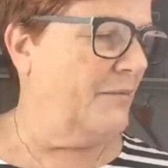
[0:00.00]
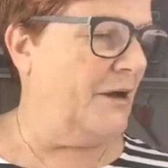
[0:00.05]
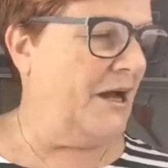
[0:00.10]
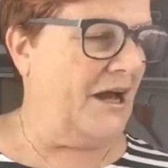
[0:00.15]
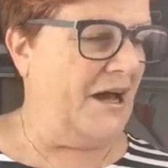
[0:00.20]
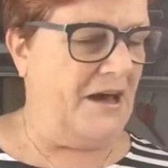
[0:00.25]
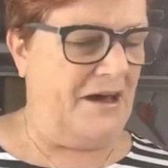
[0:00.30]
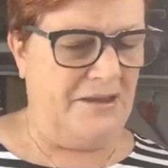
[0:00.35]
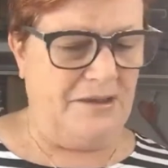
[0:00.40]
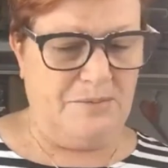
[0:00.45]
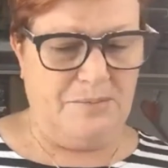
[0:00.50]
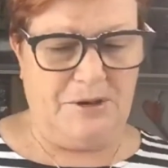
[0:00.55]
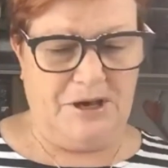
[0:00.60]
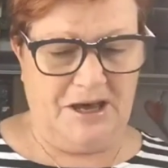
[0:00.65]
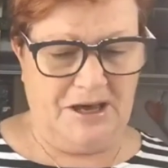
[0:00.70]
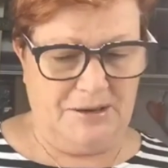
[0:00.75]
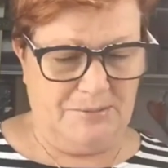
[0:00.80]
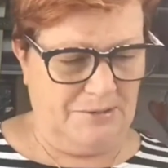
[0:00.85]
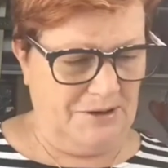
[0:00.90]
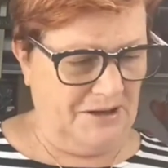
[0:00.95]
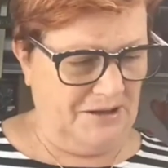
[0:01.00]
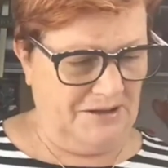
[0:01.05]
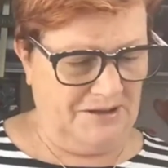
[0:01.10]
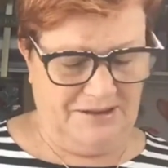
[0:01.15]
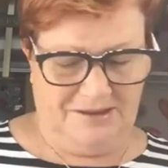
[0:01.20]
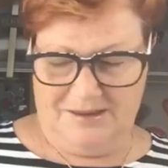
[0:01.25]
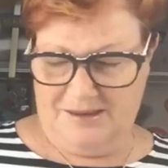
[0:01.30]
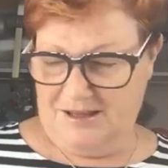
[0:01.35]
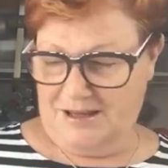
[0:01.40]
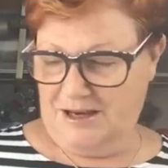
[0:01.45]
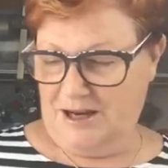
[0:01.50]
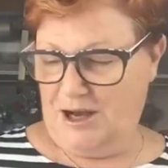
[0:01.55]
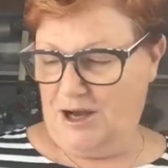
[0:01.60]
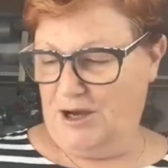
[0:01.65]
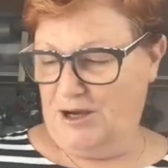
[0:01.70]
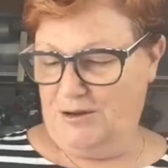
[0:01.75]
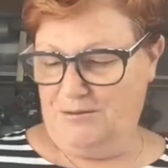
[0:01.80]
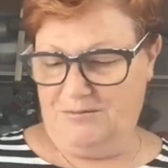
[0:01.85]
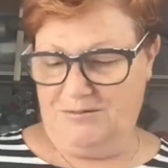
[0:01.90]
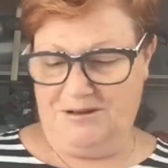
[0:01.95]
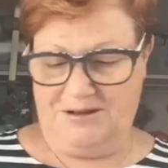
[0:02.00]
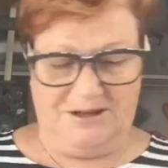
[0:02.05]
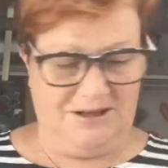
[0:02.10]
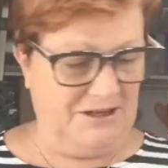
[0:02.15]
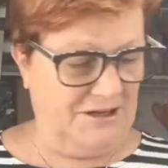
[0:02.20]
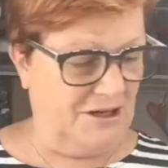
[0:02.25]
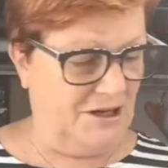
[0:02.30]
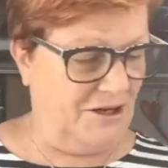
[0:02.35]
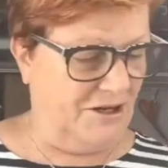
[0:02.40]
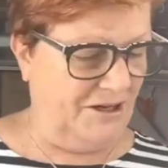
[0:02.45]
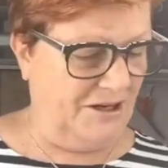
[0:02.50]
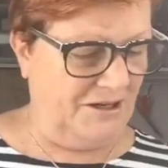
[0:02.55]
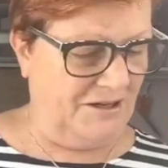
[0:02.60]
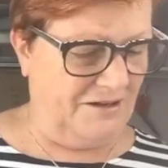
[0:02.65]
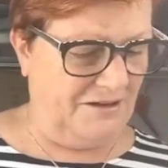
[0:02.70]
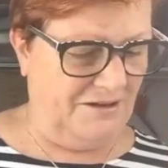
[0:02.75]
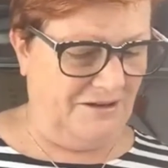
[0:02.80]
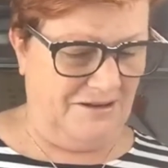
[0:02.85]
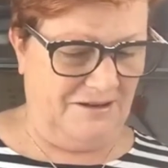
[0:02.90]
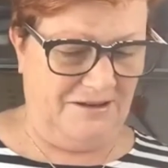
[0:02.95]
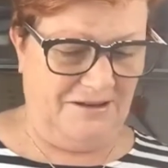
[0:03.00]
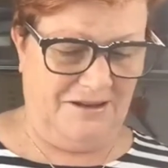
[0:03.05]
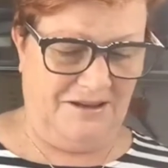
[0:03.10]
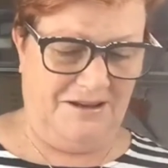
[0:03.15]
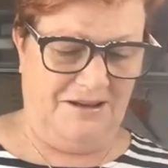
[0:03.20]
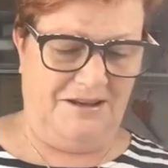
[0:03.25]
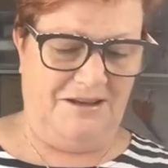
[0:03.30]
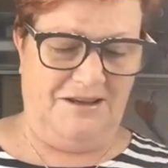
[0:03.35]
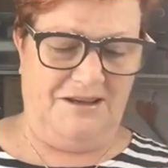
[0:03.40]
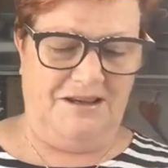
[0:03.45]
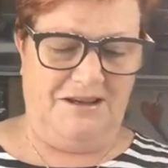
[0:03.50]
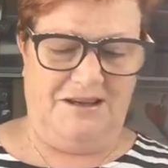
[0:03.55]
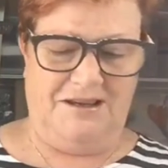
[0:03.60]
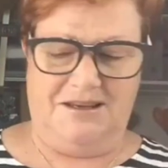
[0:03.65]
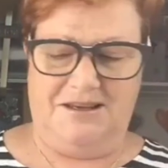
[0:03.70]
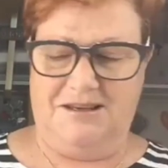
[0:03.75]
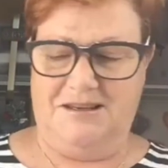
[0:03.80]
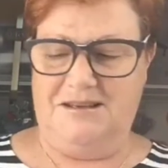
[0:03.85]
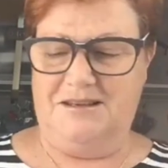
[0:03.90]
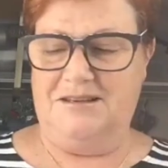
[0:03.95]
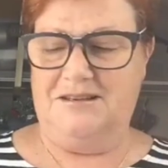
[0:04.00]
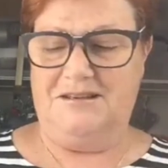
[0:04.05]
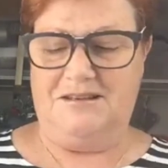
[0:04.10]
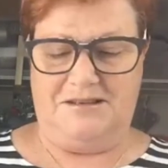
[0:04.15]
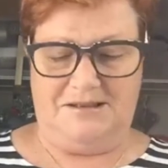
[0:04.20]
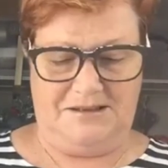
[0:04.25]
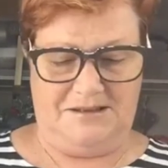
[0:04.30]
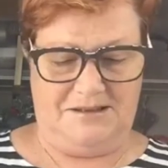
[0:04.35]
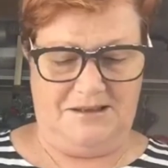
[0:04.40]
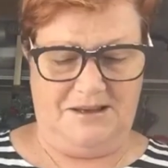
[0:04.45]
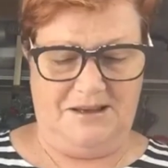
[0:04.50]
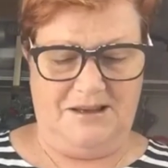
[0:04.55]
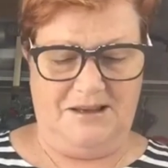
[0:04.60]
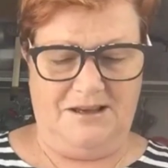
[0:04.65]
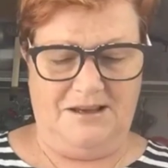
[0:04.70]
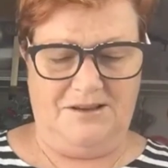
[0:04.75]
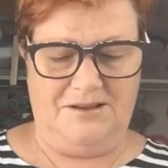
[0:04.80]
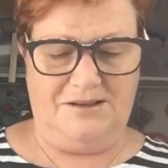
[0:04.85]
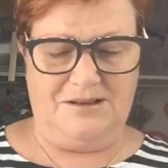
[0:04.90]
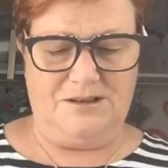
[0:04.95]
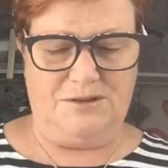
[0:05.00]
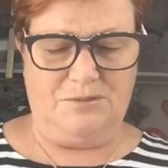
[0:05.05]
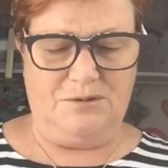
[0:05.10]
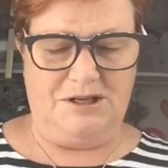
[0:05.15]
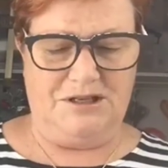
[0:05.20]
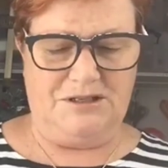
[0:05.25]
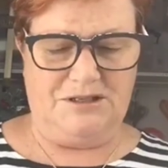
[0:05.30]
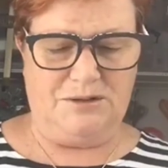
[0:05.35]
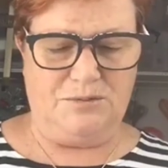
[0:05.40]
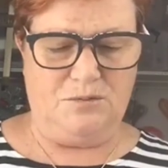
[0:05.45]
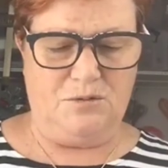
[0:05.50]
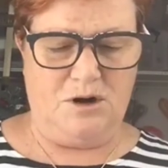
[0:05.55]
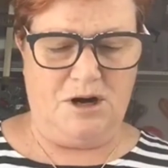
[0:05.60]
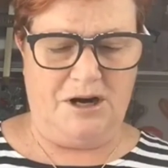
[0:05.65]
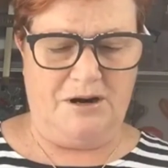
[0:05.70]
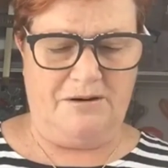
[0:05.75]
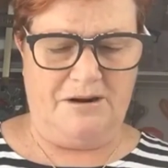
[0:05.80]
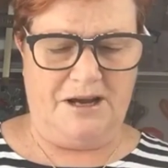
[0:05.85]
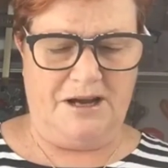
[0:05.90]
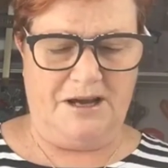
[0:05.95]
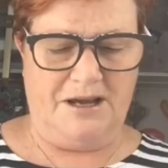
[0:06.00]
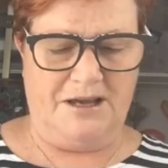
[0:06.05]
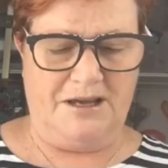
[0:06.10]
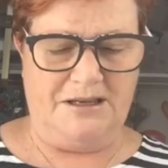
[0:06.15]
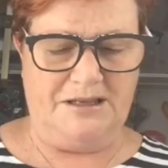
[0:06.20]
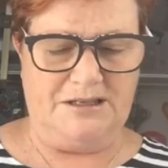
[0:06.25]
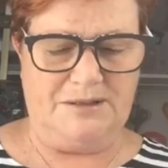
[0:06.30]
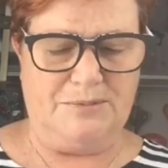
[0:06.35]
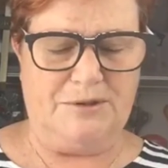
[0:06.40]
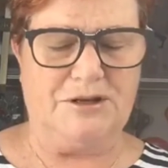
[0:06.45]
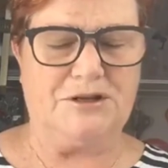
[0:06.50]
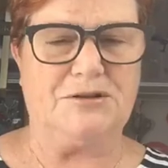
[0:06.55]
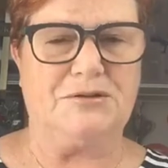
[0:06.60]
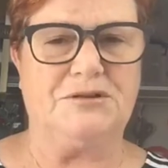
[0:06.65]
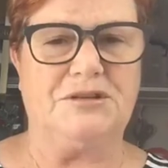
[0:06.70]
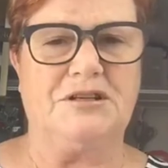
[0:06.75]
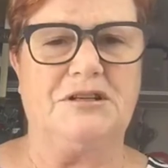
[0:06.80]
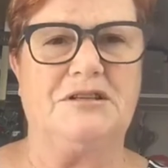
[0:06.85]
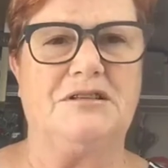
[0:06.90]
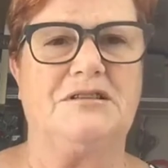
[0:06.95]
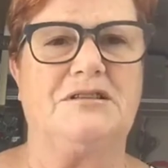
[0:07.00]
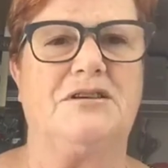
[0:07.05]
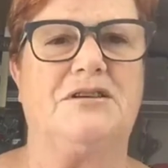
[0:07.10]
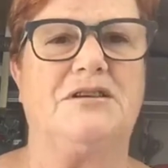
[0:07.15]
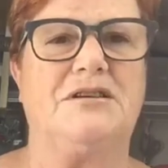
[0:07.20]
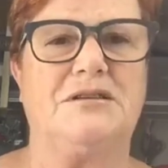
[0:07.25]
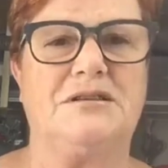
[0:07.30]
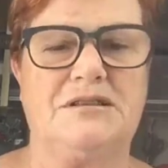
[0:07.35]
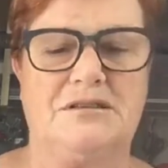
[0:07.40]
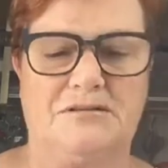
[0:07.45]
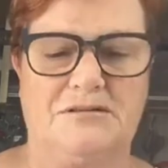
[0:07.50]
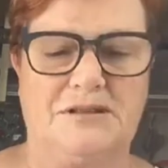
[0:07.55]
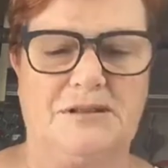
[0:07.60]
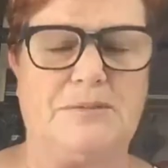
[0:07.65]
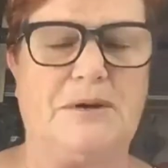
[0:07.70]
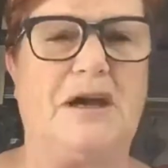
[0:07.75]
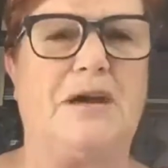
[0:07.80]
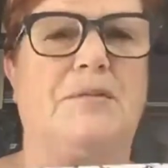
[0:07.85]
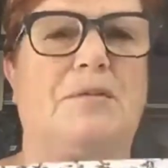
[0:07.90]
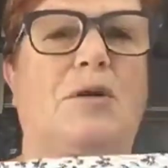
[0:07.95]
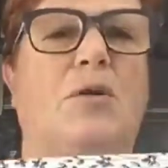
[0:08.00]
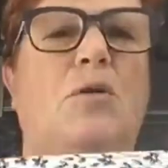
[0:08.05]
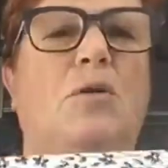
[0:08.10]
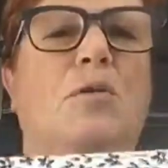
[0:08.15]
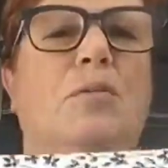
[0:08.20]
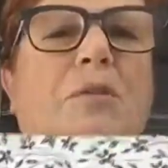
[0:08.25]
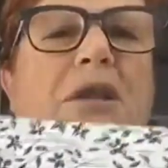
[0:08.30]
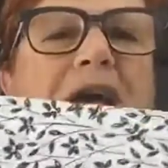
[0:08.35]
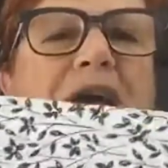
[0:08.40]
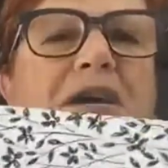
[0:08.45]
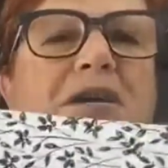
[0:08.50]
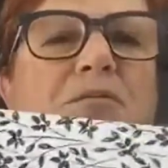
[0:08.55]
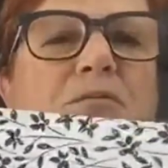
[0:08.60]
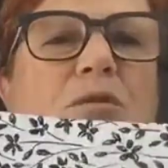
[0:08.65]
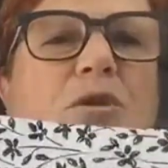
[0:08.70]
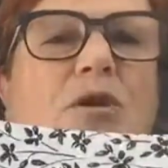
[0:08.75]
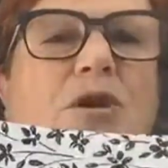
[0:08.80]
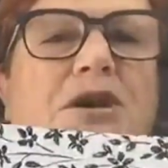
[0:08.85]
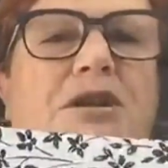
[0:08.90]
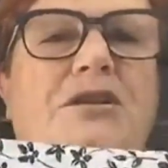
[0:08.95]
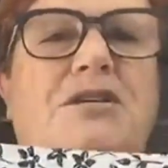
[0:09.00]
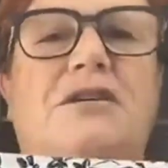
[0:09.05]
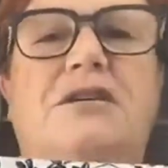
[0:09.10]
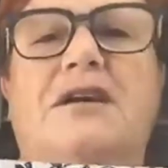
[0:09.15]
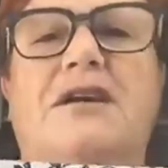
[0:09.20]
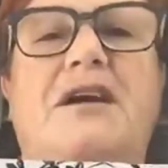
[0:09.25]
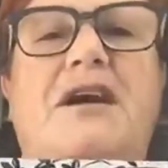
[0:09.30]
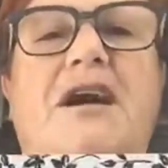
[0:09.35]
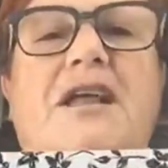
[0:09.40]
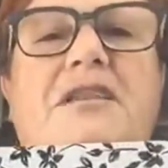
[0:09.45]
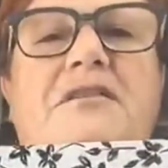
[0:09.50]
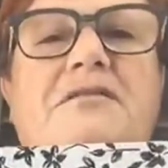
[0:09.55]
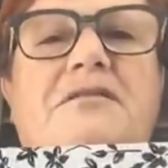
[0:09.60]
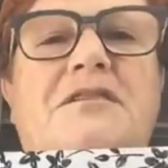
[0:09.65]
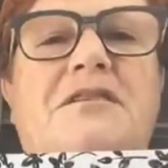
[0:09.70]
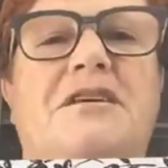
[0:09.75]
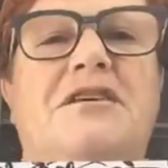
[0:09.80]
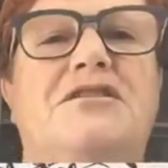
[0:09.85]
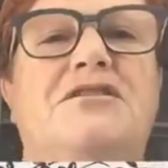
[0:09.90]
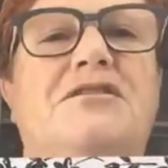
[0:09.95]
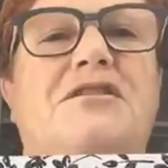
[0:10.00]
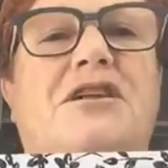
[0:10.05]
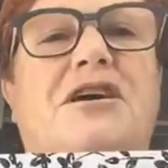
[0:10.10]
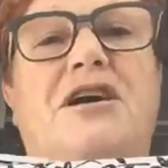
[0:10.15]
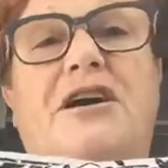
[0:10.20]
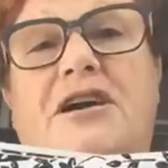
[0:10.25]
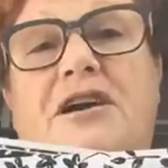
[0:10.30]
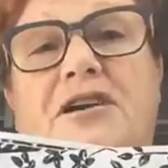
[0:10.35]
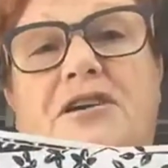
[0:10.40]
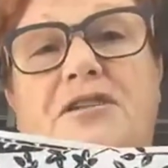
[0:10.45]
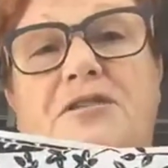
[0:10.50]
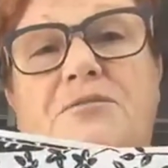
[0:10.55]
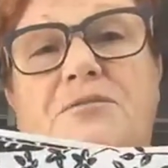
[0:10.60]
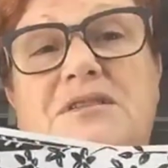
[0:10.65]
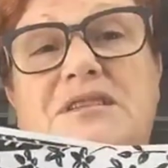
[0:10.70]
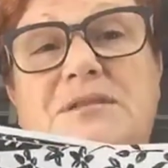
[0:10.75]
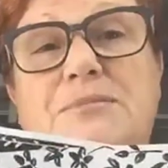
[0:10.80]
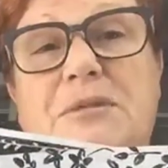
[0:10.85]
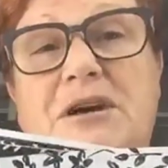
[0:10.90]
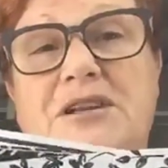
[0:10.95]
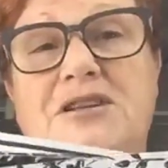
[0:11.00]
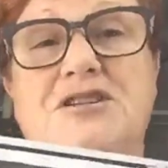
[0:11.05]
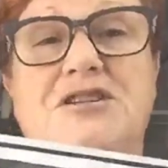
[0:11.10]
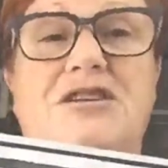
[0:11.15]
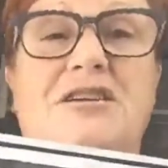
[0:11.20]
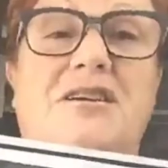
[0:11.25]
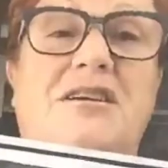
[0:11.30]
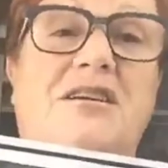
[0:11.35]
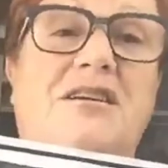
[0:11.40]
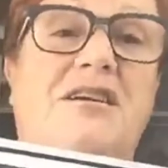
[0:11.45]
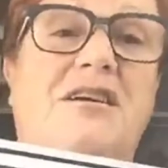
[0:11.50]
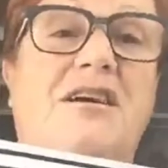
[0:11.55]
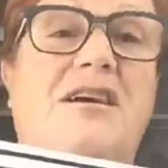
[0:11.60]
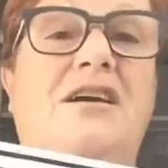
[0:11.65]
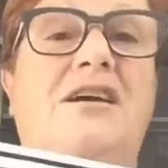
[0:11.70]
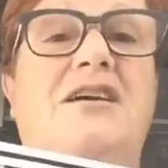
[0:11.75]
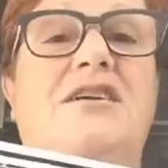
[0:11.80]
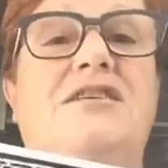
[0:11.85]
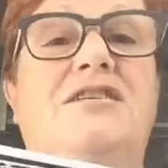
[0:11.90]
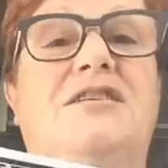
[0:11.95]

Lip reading: Now, my other paper that I really like is the Sweet Soiree Specialty Designer Series paper. All black and white. You can colour it as you like, either with sponging.